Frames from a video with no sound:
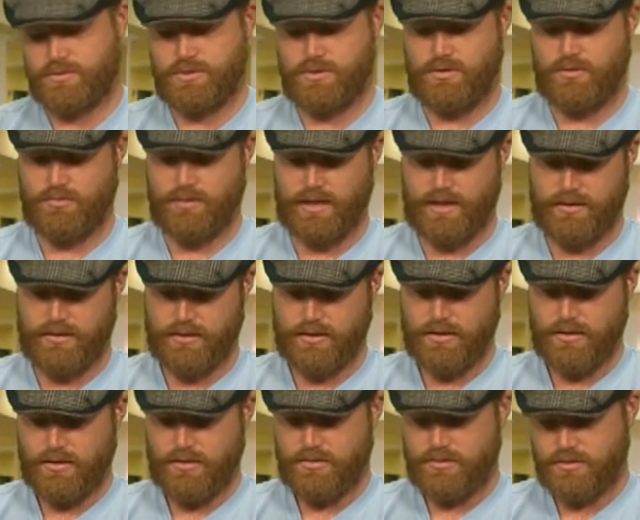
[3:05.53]
We got
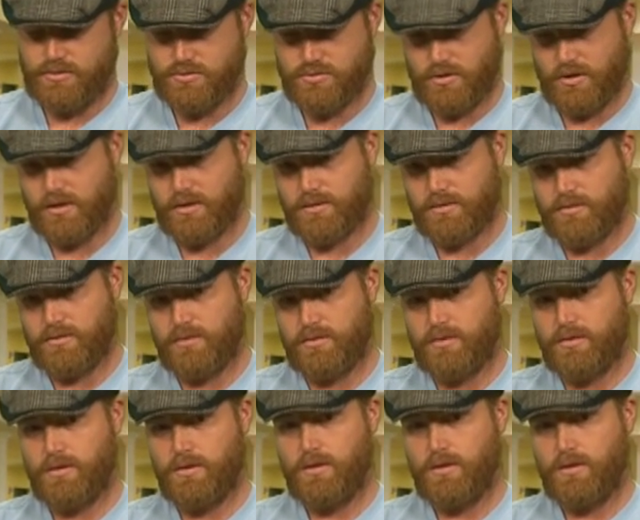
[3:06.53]
the truck, the